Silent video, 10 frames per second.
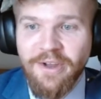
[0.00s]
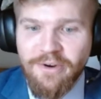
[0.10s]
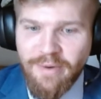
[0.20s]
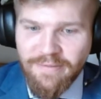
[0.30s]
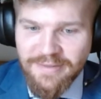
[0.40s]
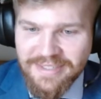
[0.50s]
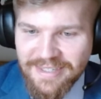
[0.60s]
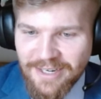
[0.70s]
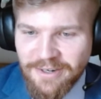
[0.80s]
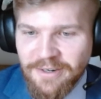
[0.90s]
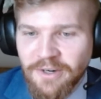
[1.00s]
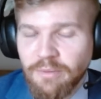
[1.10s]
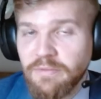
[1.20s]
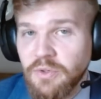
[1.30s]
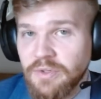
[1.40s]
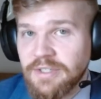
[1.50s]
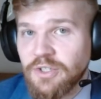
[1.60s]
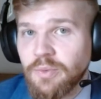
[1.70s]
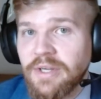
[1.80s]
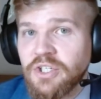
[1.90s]
your reference letter, review your
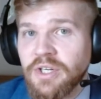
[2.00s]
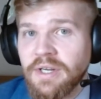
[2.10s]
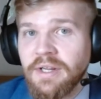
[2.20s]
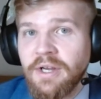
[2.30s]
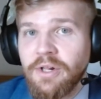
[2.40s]
situation,